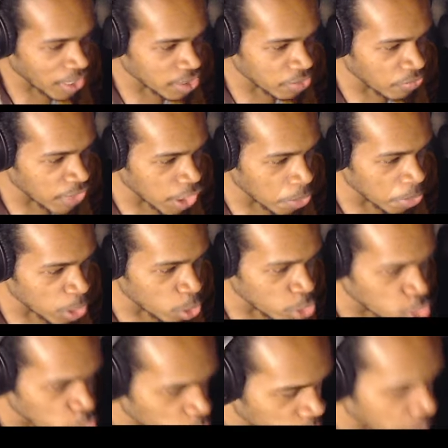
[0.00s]
video by yours
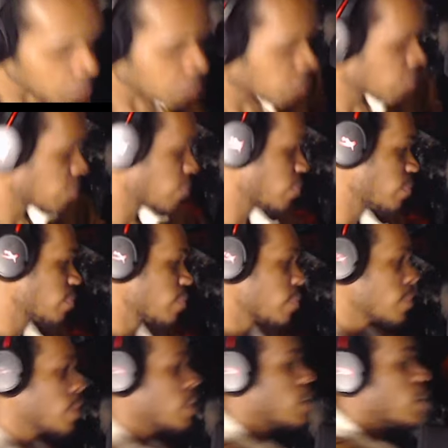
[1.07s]
truly,
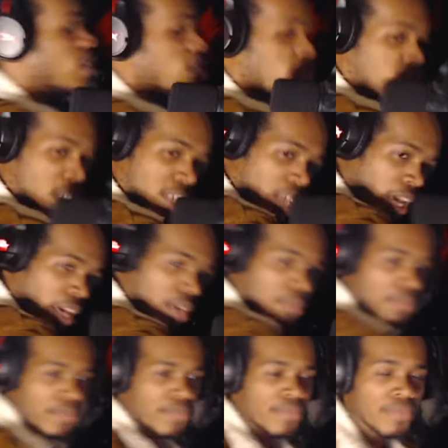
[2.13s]
Today,
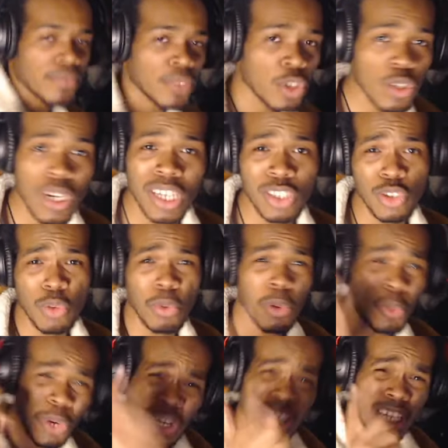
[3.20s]
do you guys know what
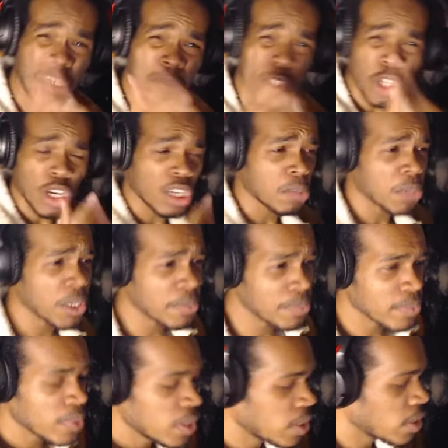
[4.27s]
we're going to be talking about?
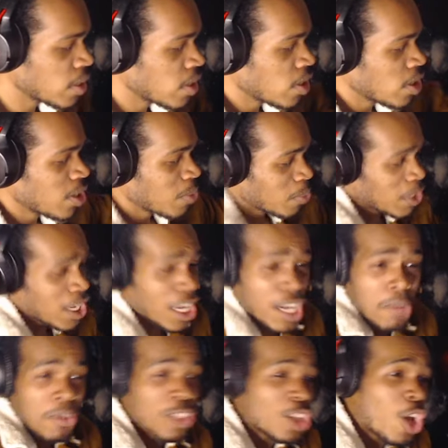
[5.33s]
We're going to
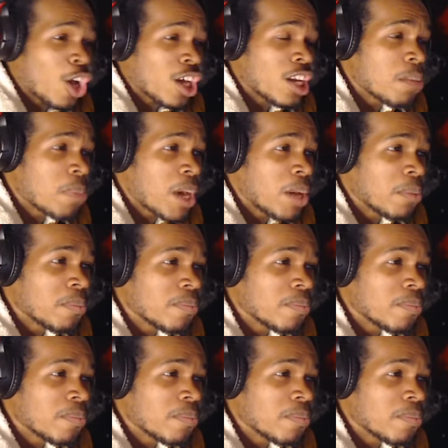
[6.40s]
be talking about